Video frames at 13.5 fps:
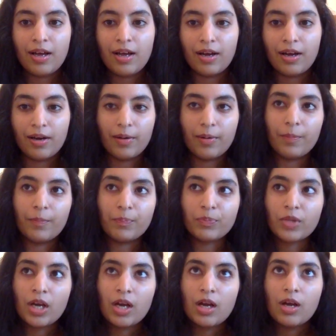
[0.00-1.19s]

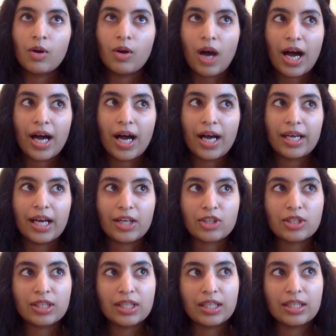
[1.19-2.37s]
I
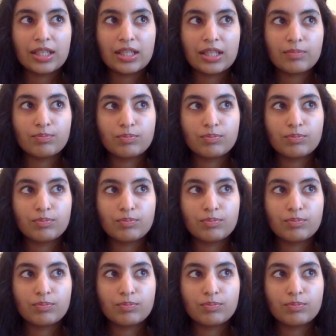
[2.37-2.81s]
actually